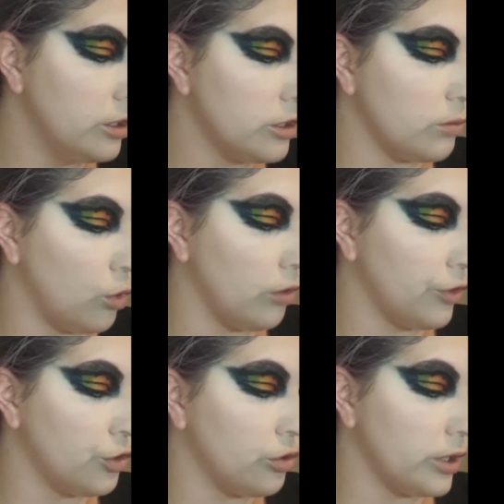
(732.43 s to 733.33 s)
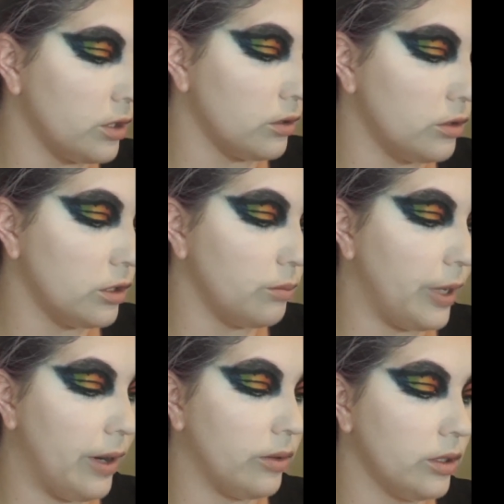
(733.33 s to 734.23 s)
some more of the translucent
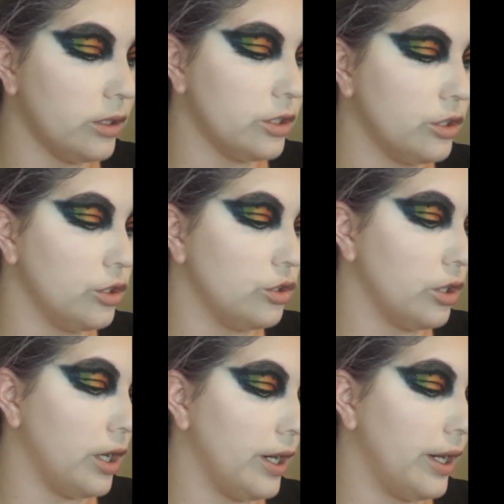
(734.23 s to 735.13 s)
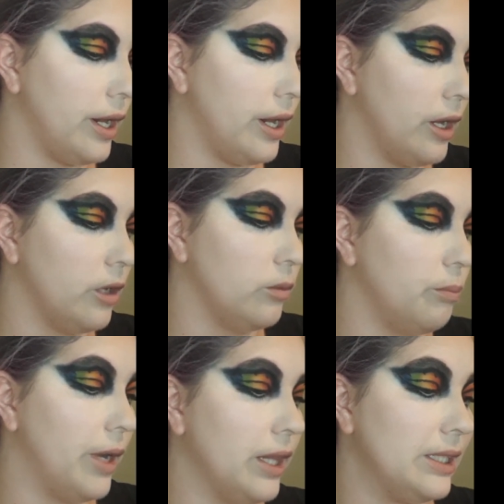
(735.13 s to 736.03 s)
powders to try
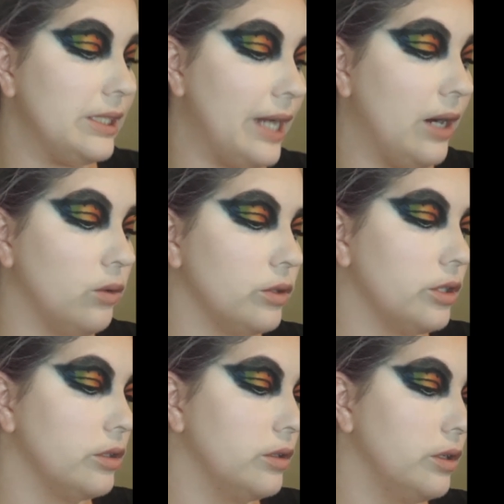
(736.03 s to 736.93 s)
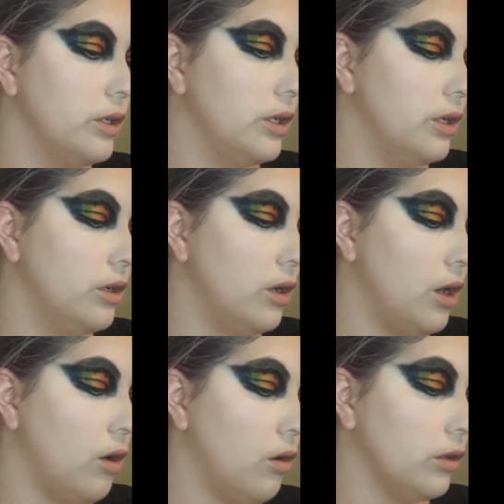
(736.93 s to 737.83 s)
and balance out
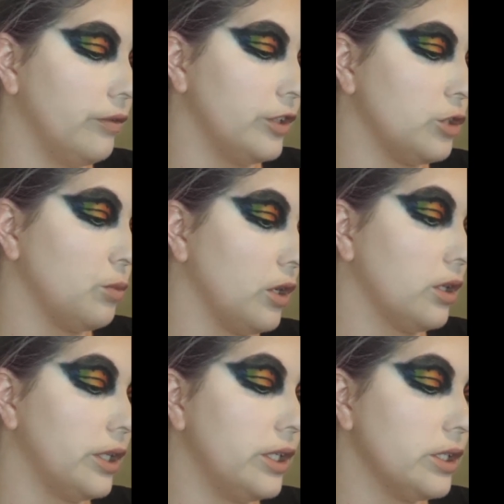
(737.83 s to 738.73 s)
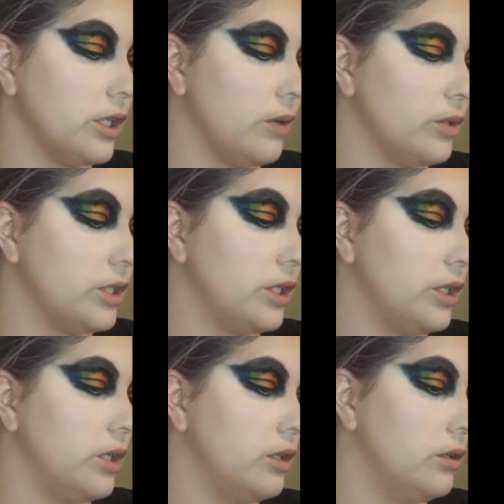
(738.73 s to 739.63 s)
all of the sparkliness I was
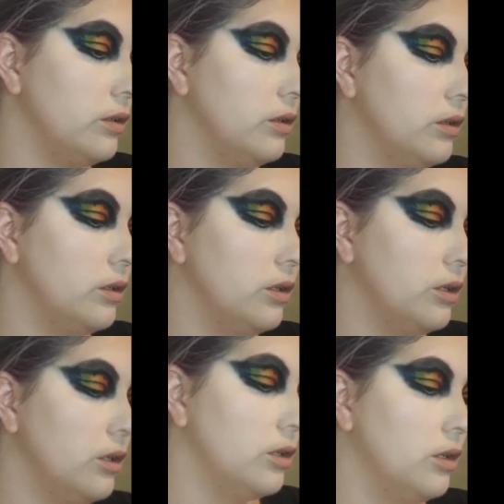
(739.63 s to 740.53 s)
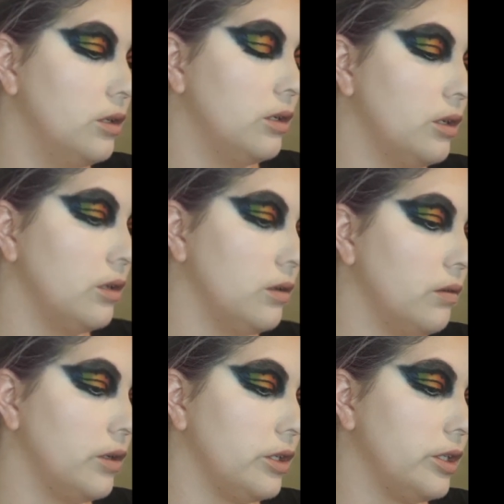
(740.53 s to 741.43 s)
seeing.
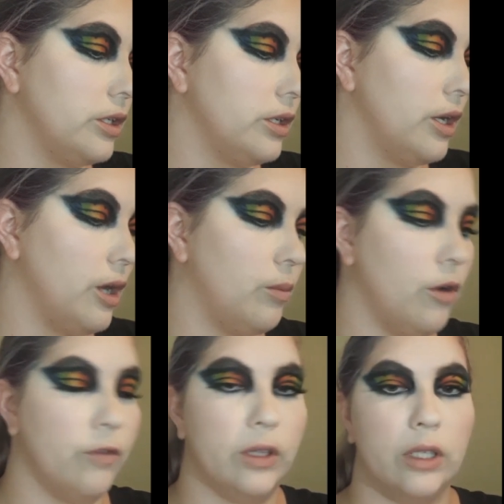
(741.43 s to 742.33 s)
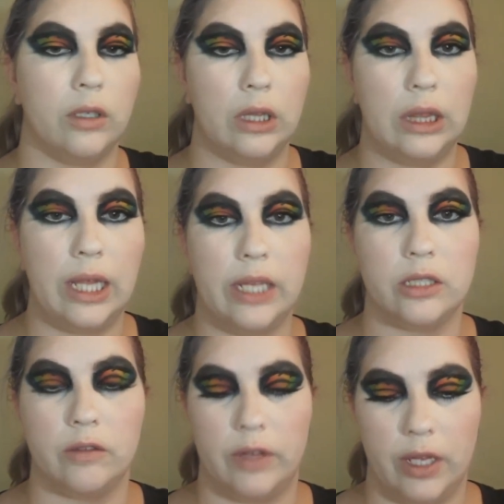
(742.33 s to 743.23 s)
I'm going to tap off a little
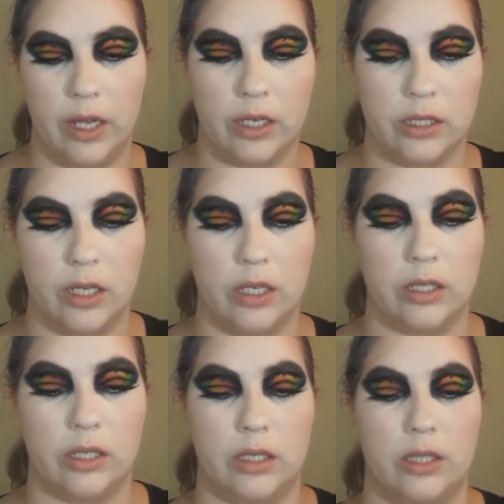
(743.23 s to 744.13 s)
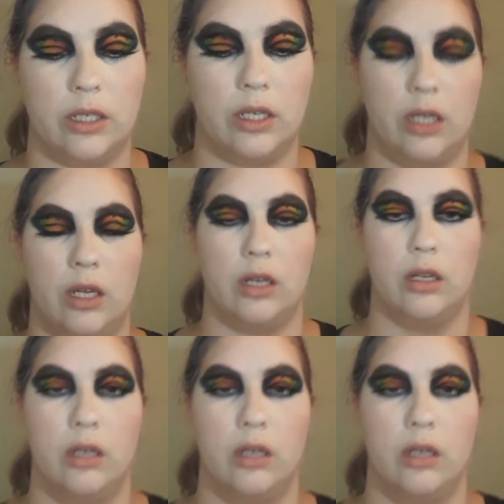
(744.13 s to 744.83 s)
less of the excess and see